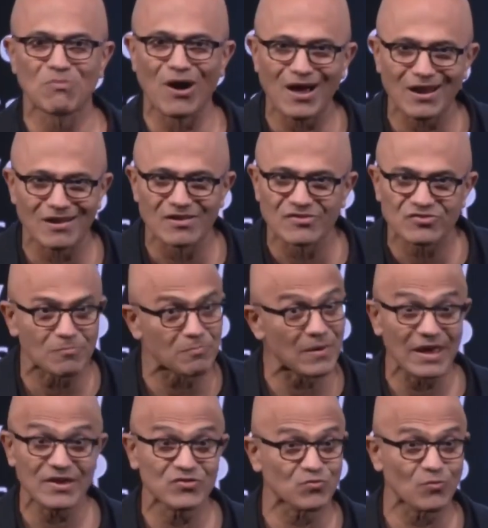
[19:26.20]
models, the
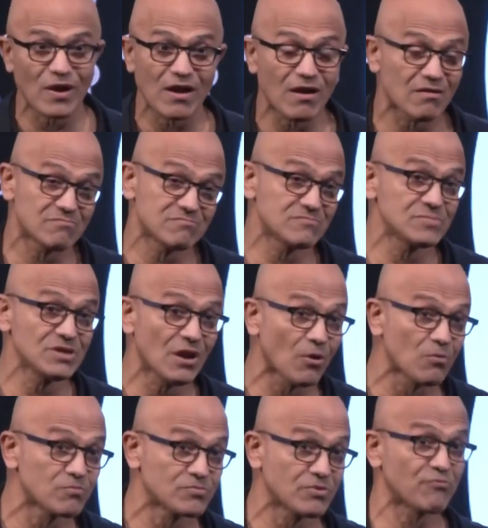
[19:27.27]
place where,
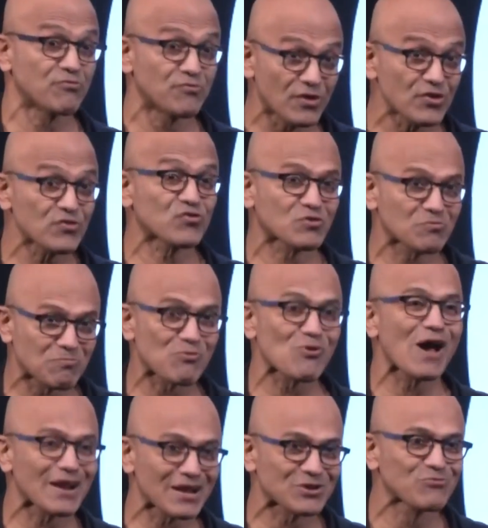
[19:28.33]
the first
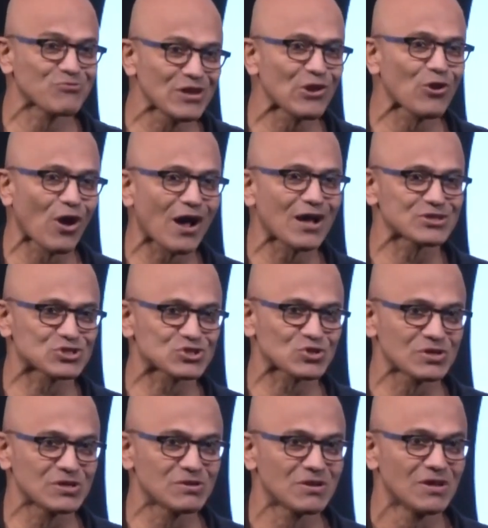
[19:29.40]
product we launched
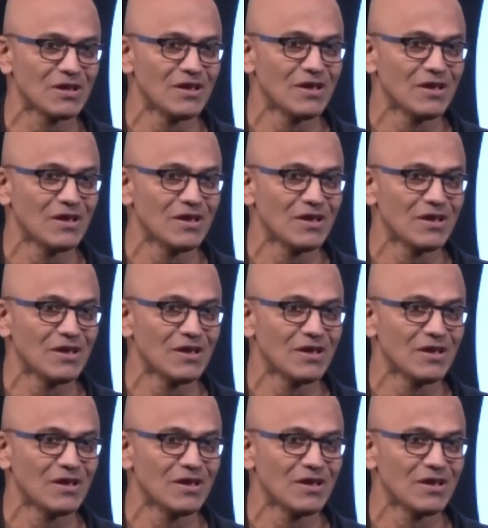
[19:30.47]
in